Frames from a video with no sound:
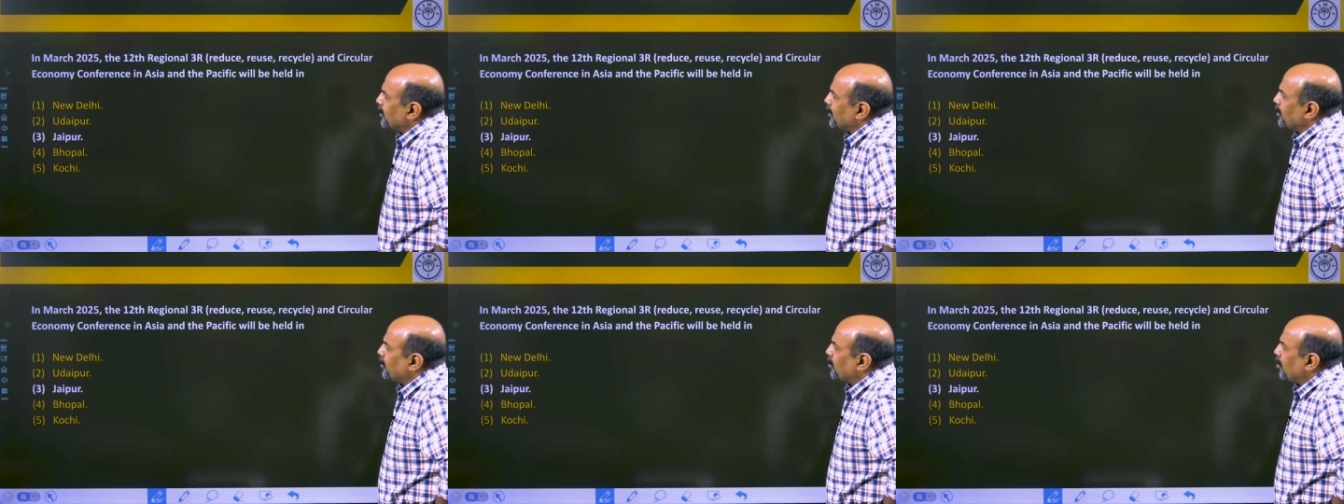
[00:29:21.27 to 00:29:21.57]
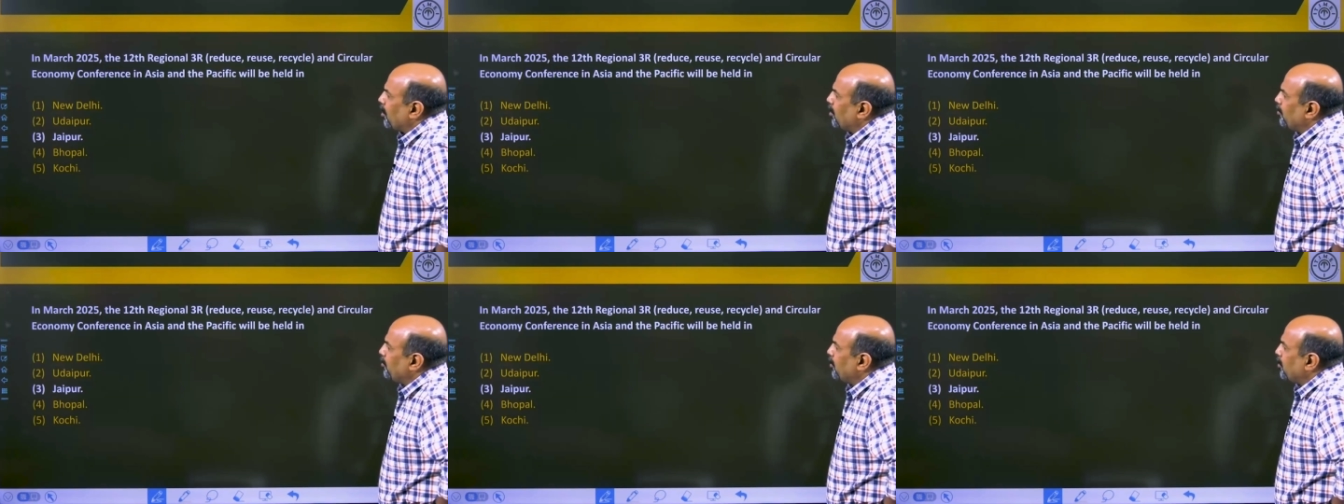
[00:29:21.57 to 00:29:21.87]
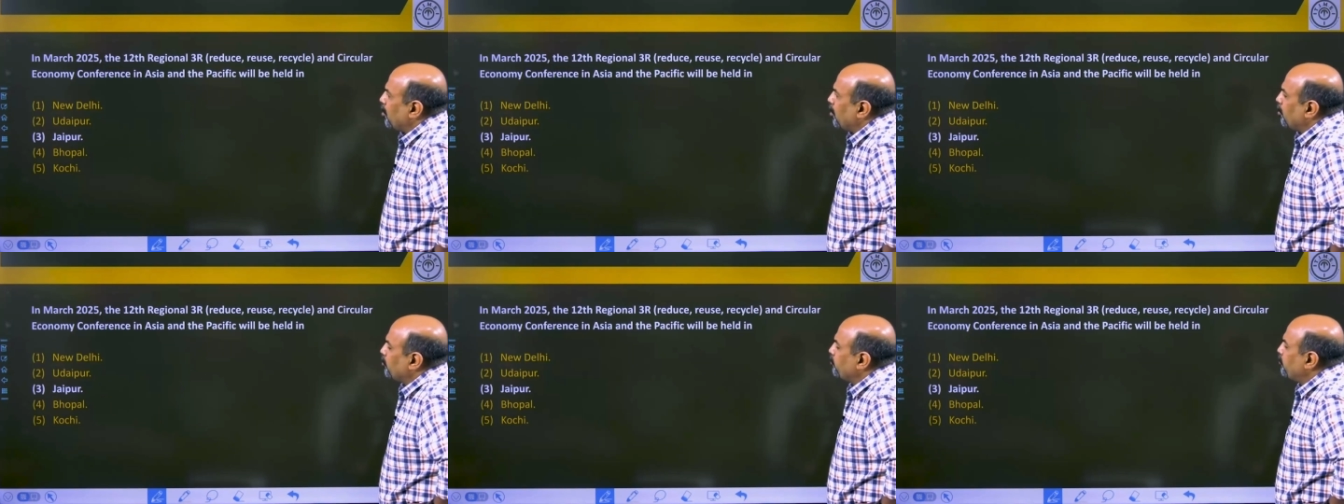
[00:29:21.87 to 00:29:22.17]
Economy
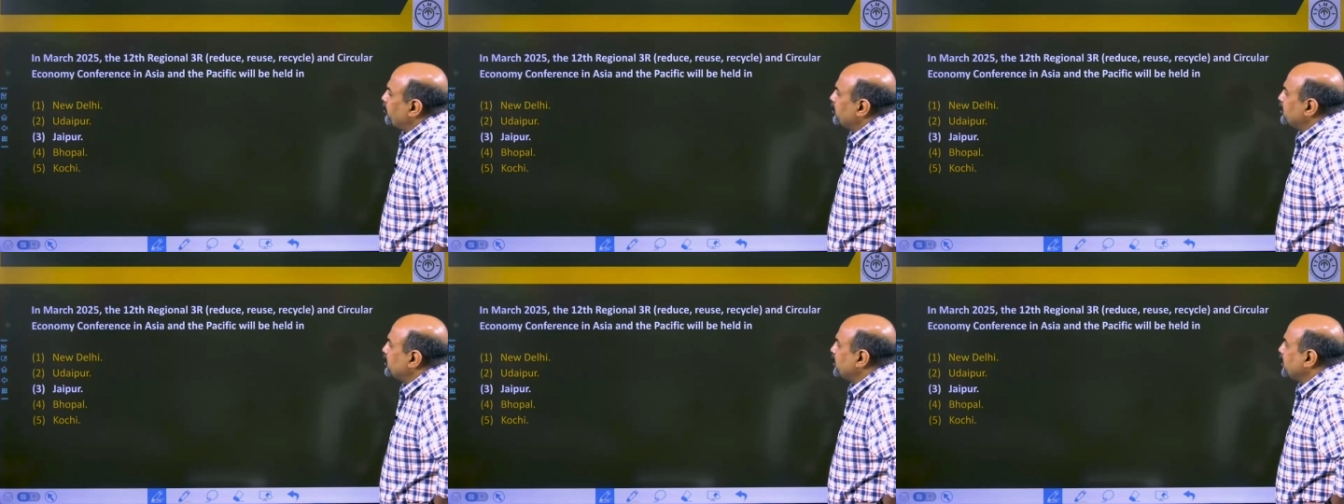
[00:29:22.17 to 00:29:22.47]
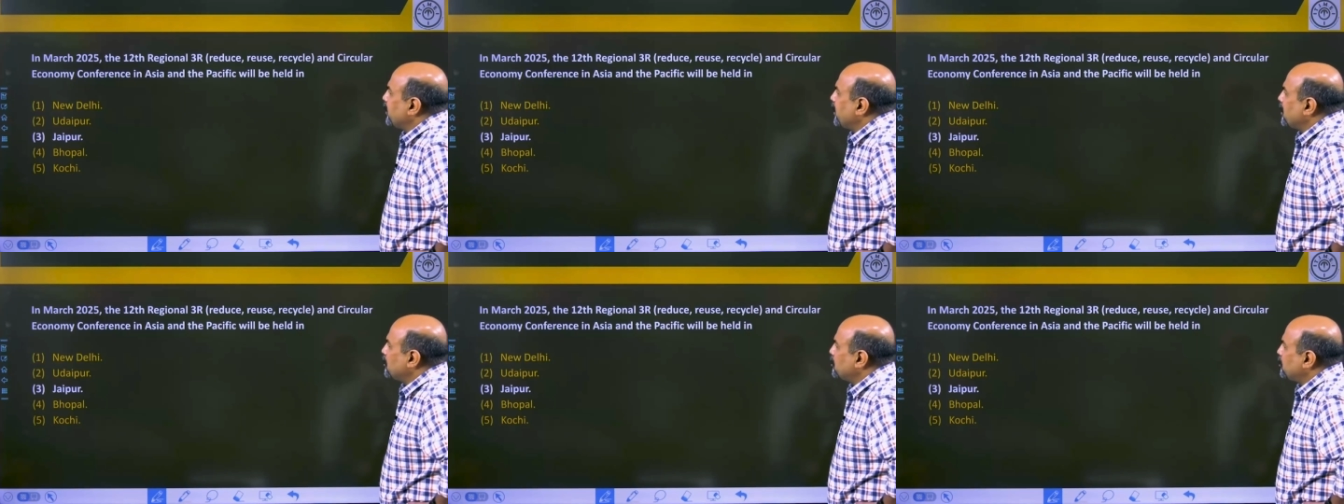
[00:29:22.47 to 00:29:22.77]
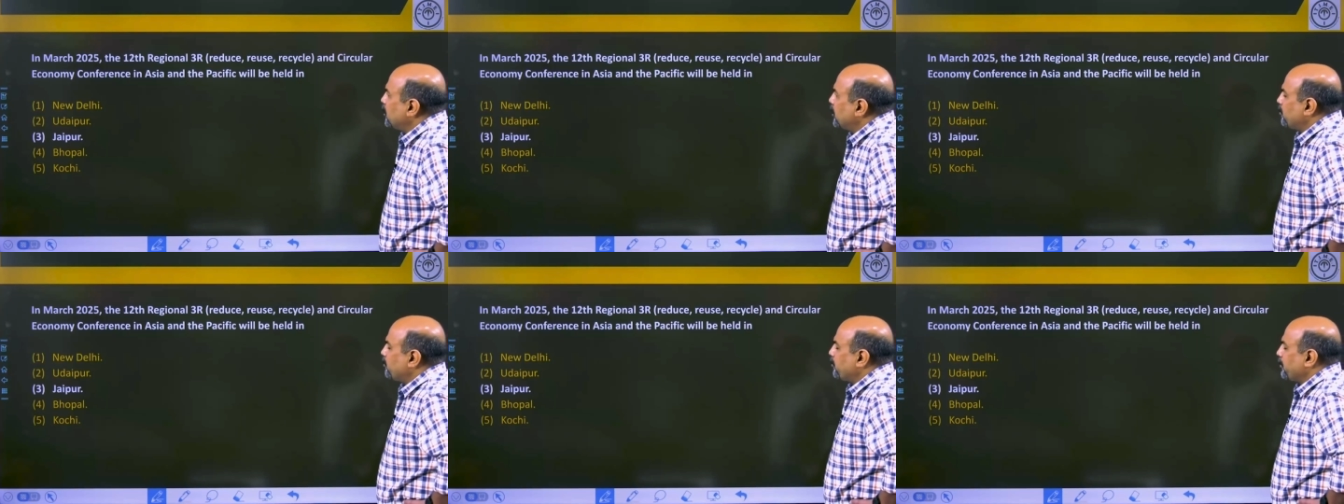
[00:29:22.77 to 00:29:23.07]
Conference in
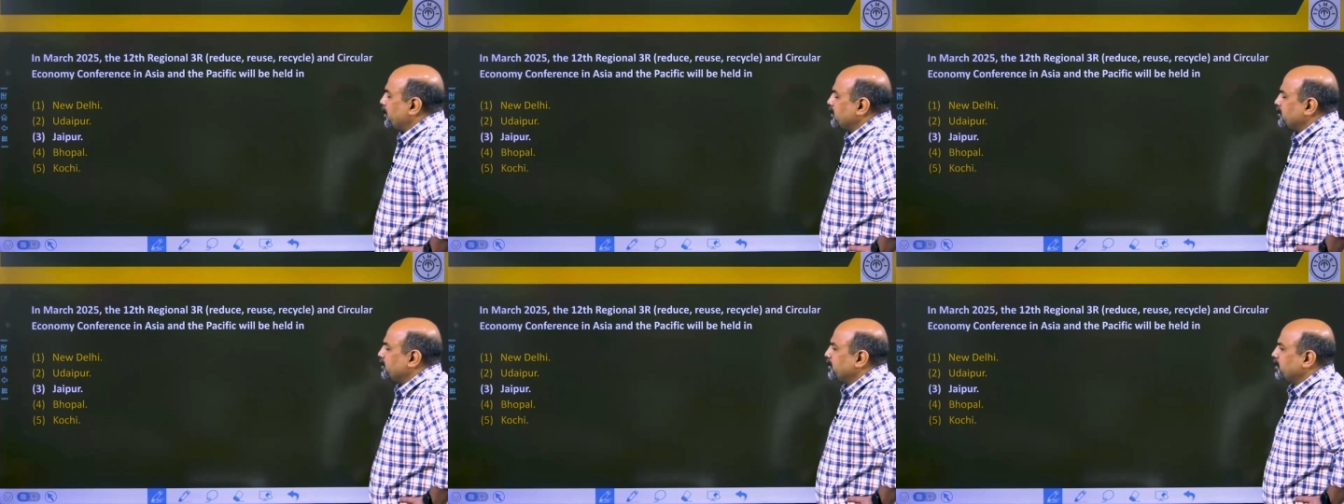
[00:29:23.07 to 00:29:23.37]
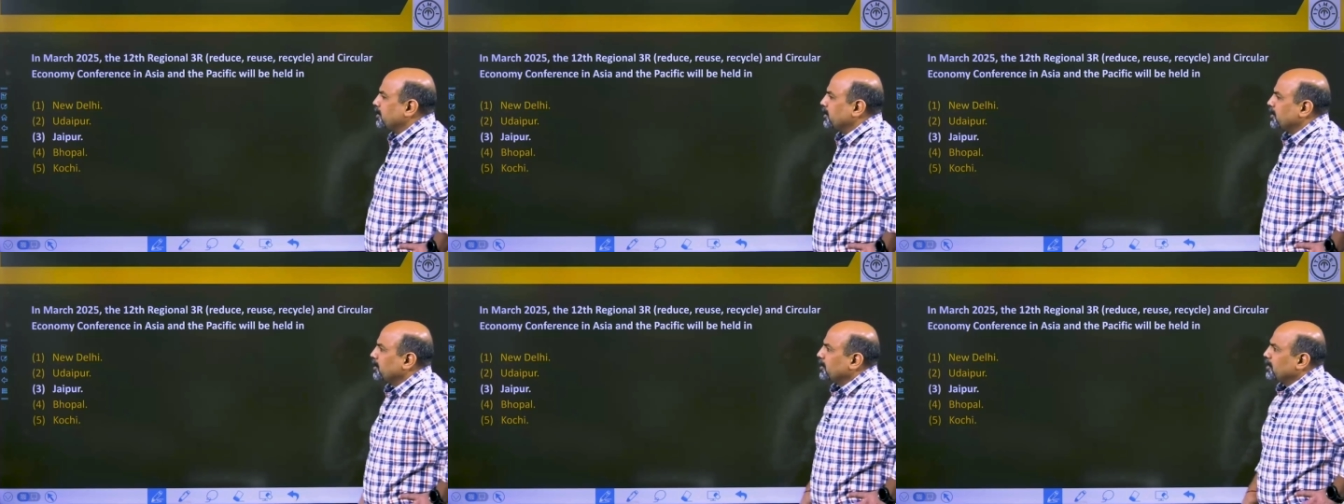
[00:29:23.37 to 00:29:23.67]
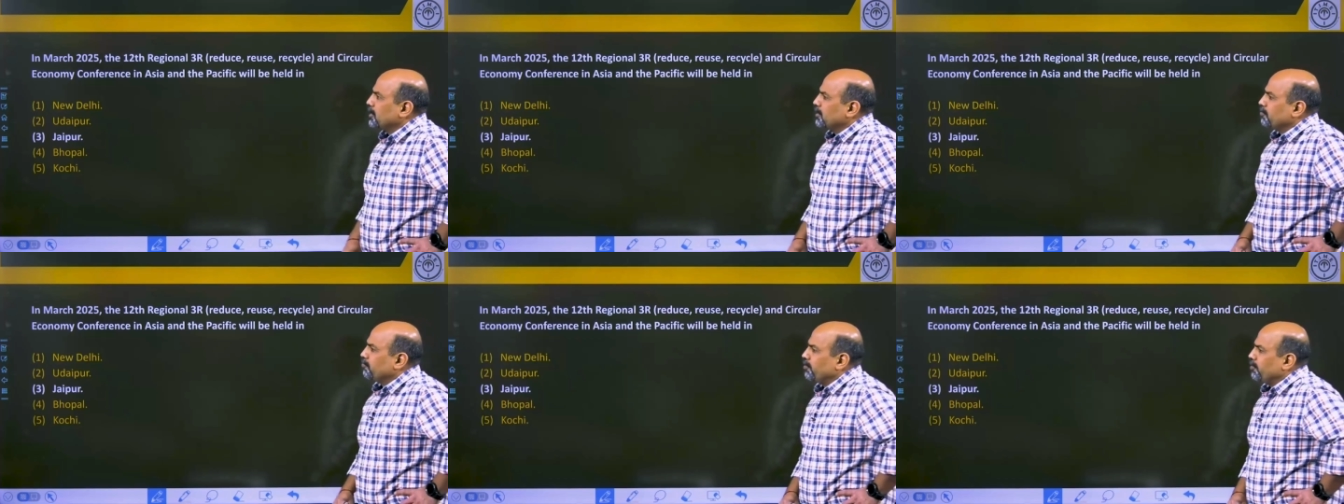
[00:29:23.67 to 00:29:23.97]
Asia and the Pacific
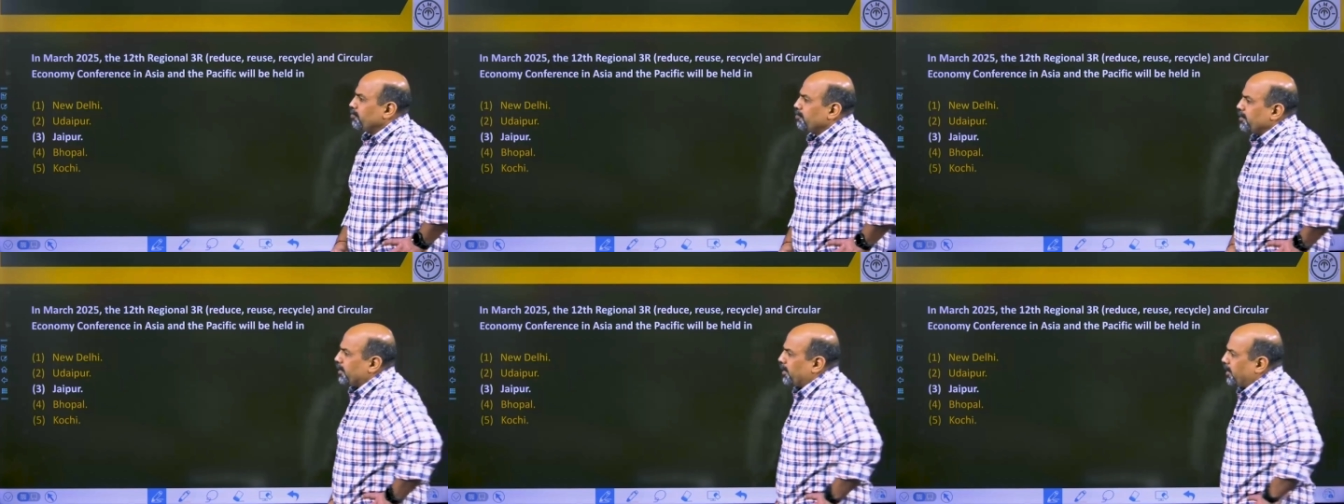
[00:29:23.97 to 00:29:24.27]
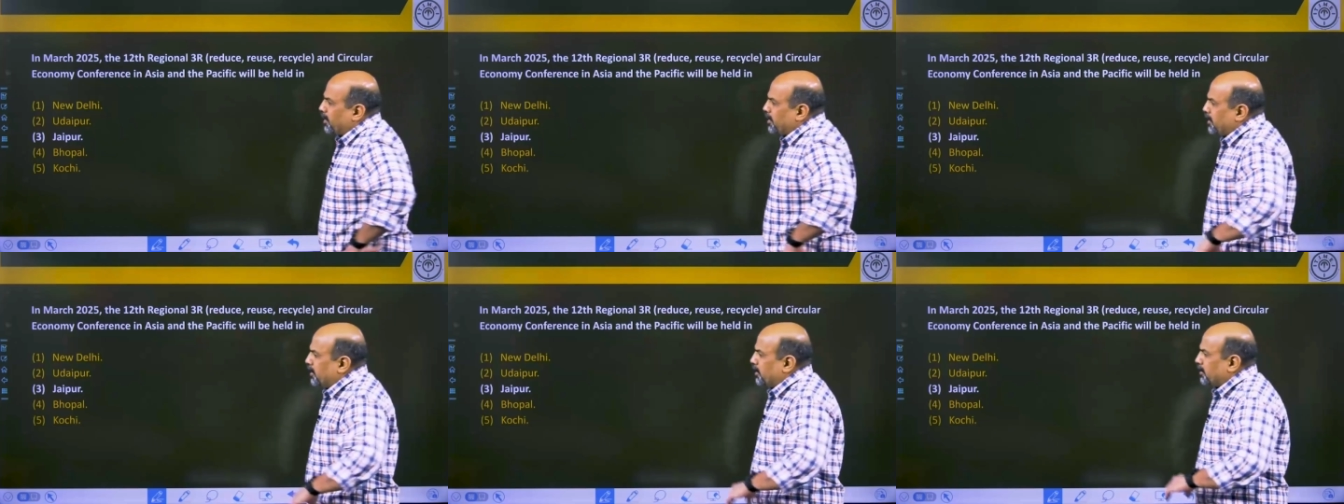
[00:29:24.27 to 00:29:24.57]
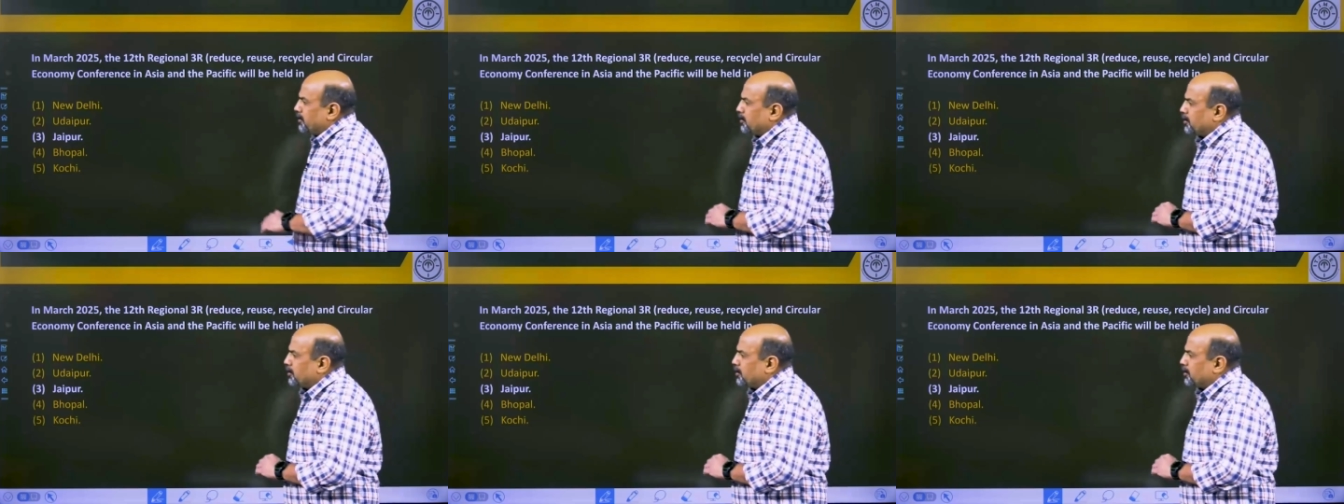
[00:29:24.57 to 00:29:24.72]
will be held in